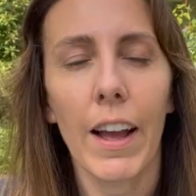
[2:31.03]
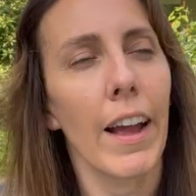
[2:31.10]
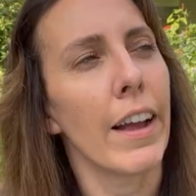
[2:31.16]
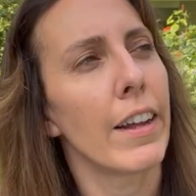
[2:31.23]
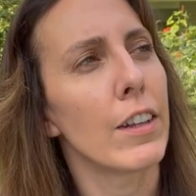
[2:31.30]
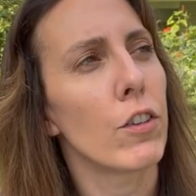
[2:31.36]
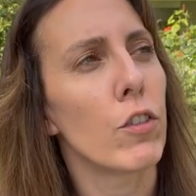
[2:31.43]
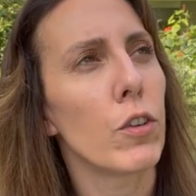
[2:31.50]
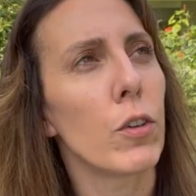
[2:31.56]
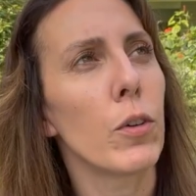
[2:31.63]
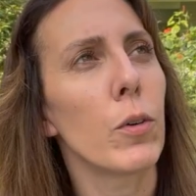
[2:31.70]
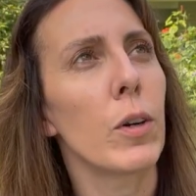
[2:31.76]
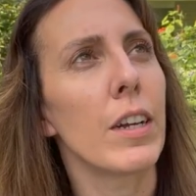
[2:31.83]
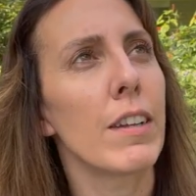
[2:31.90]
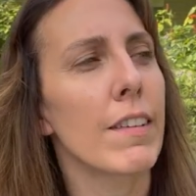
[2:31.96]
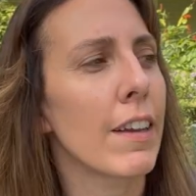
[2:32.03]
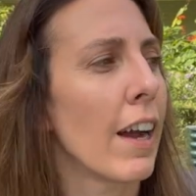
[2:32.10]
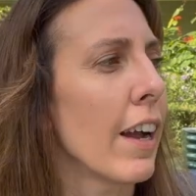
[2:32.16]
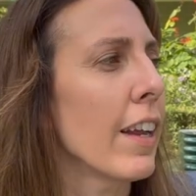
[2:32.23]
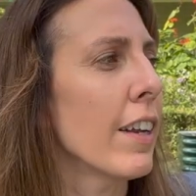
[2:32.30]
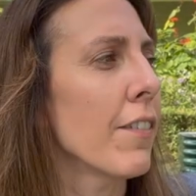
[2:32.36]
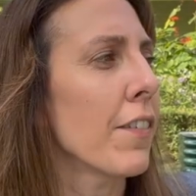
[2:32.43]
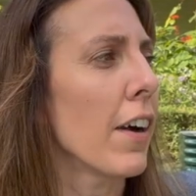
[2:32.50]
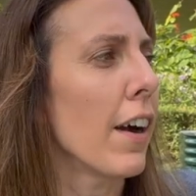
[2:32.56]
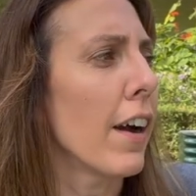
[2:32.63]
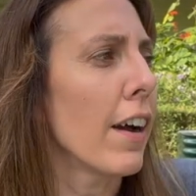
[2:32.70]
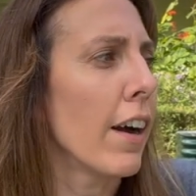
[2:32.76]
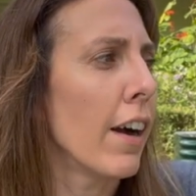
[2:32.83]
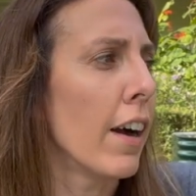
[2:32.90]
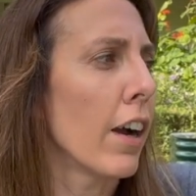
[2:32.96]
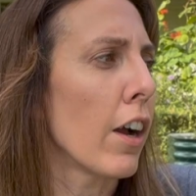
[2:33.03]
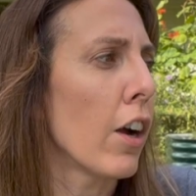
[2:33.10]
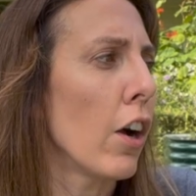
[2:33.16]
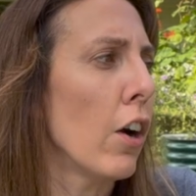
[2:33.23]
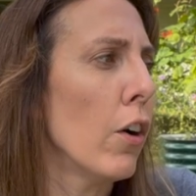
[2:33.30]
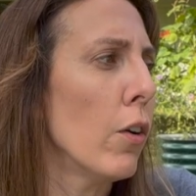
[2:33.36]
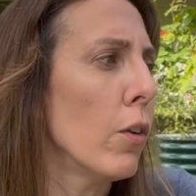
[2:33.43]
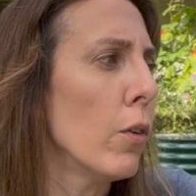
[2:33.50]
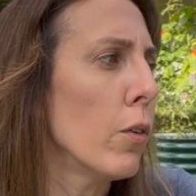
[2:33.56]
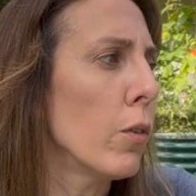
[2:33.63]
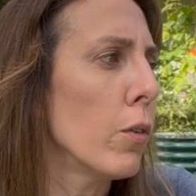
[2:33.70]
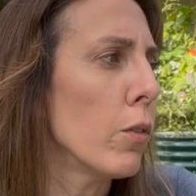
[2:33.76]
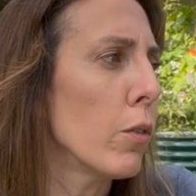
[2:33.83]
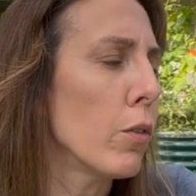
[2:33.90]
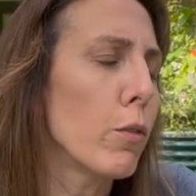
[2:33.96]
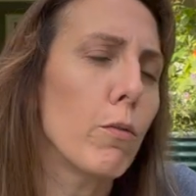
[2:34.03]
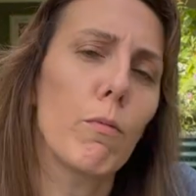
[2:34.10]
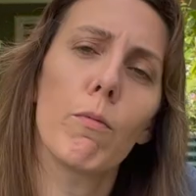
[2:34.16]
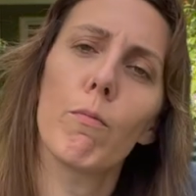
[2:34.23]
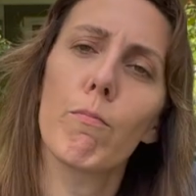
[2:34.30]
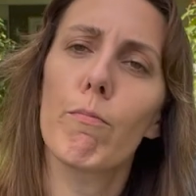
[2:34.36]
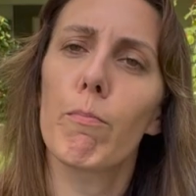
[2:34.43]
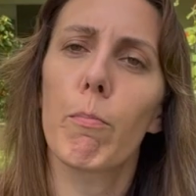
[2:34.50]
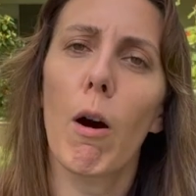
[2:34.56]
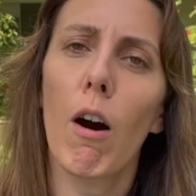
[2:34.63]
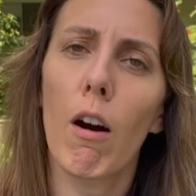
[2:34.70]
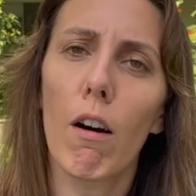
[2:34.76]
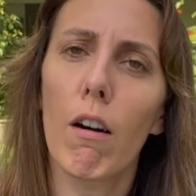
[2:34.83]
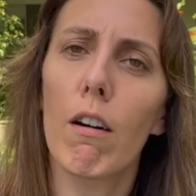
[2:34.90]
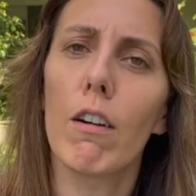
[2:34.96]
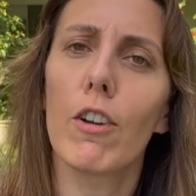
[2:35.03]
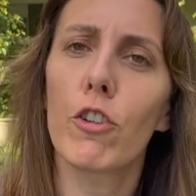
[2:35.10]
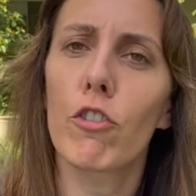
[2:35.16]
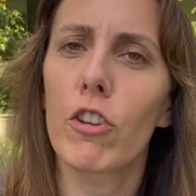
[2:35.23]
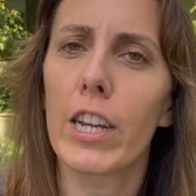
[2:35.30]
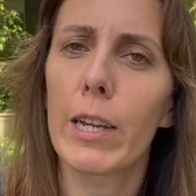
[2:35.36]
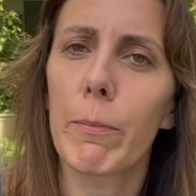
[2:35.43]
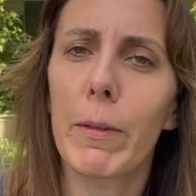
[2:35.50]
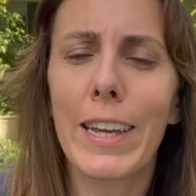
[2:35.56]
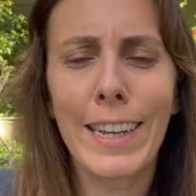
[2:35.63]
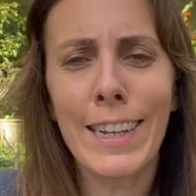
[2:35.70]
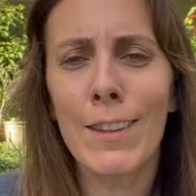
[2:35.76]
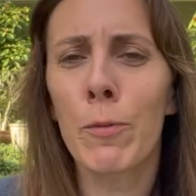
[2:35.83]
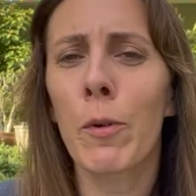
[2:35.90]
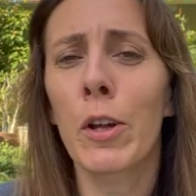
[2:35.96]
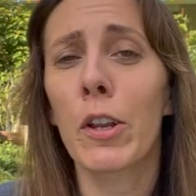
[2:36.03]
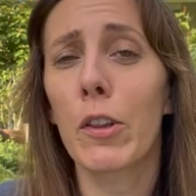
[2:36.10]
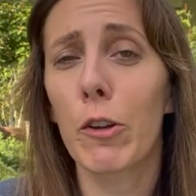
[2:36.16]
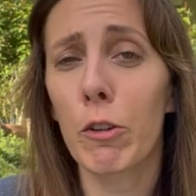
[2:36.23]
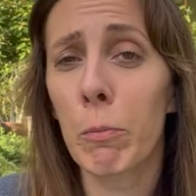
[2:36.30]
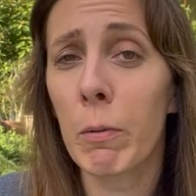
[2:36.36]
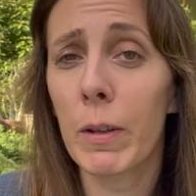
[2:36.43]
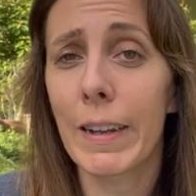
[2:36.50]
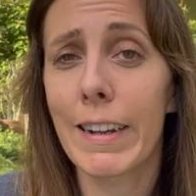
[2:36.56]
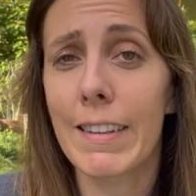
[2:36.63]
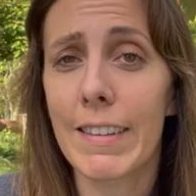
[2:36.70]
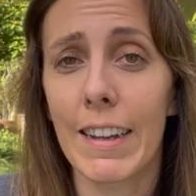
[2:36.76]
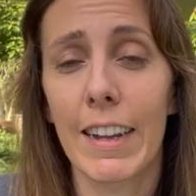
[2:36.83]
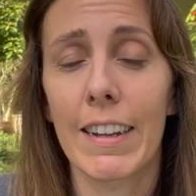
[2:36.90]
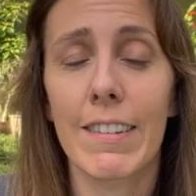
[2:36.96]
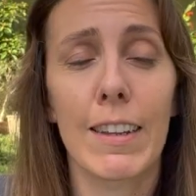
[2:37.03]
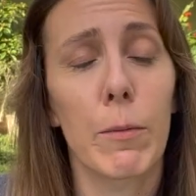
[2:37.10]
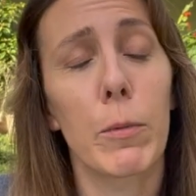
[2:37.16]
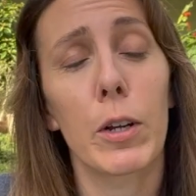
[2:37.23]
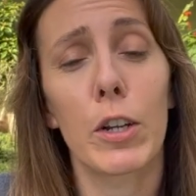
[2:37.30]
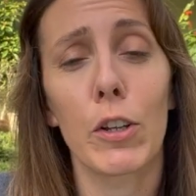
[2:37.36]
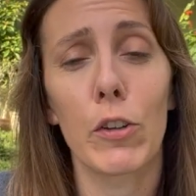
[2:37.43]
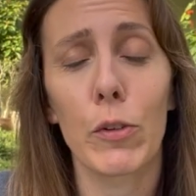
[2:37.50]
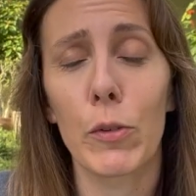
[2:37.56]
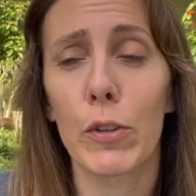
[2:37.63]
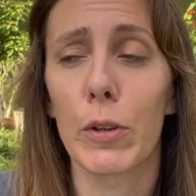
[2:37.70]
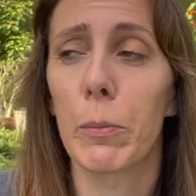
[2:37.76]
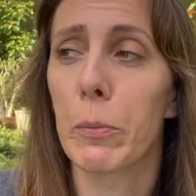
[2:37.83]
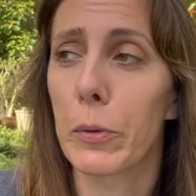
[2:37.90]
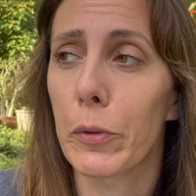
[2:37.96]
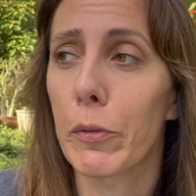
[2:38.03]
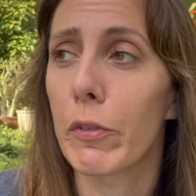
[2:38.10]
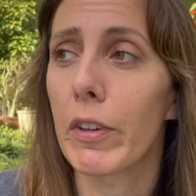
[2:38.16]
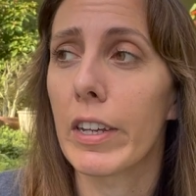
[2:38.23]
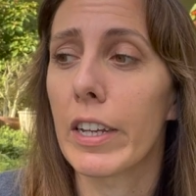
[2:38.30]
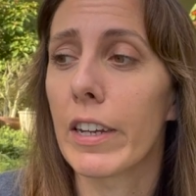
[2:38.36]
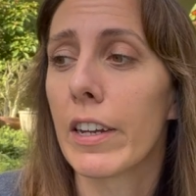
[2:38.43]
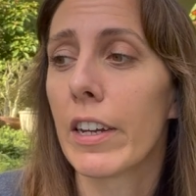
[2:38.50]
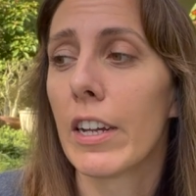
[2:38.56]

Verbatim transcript: And two, it's kind of got a cone ball shape. Like it's one of those plants that someone could use in a movie